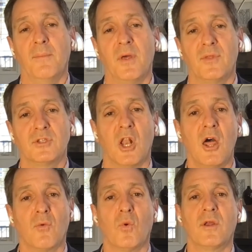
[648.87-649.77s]
There's a
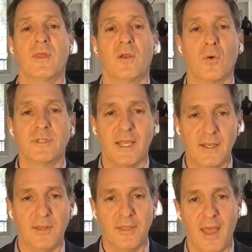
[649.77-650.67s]
lot of work that goes
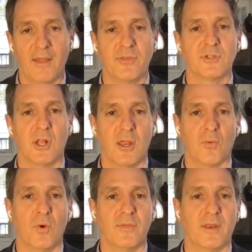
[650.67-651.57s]
into that. There's a lot
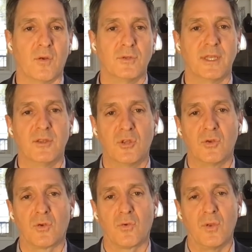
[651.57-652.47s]
of work that goes
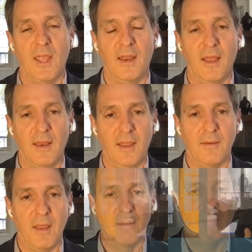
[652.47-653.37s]
into in